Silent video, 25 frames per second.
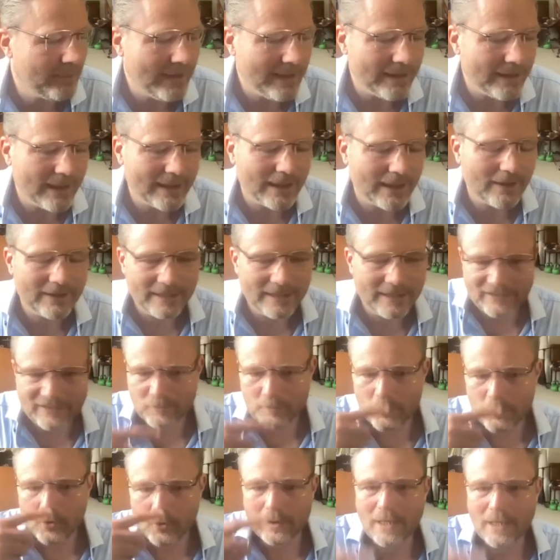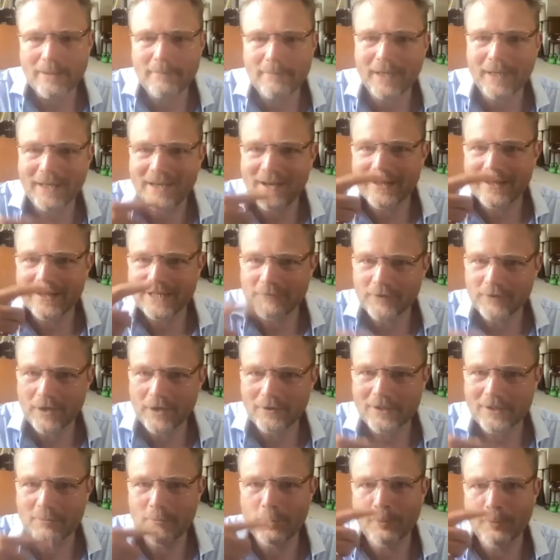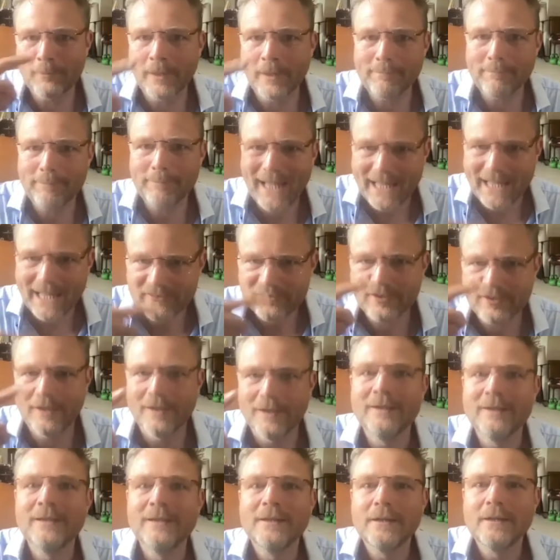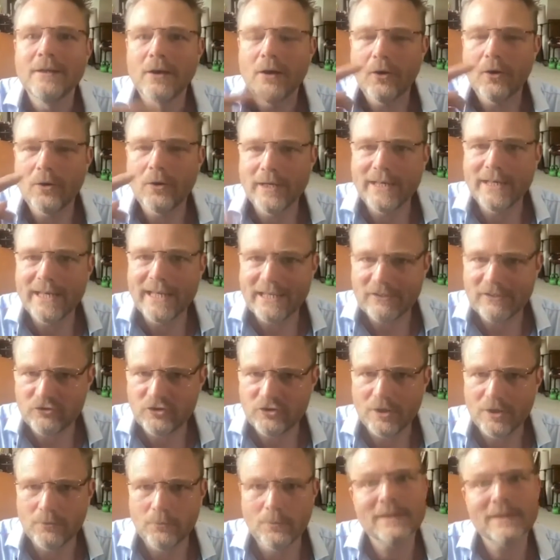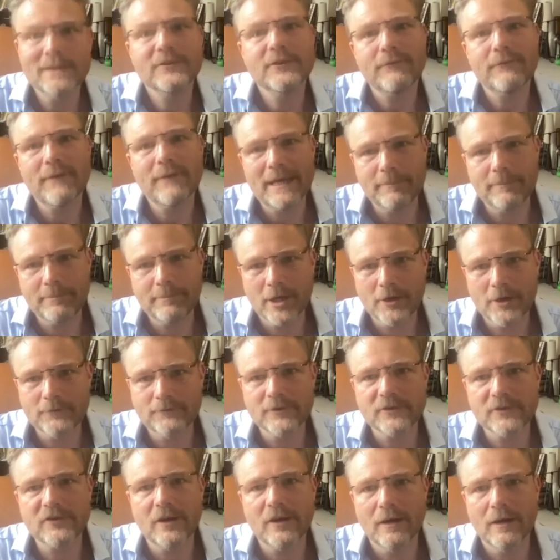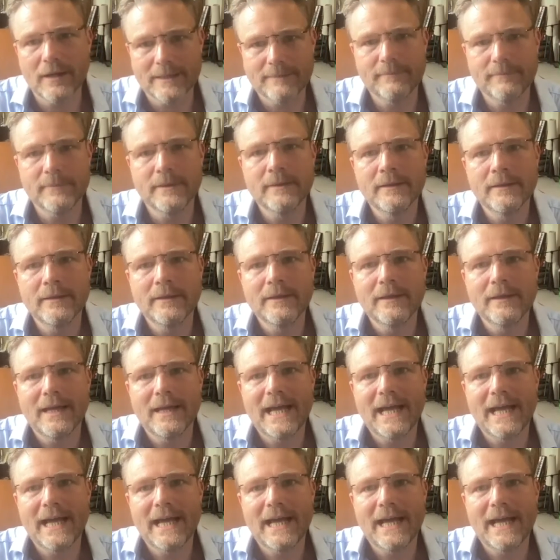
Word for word: of, it's more like my line of argument, my patter on an issue will develop over time. Mm-hmm.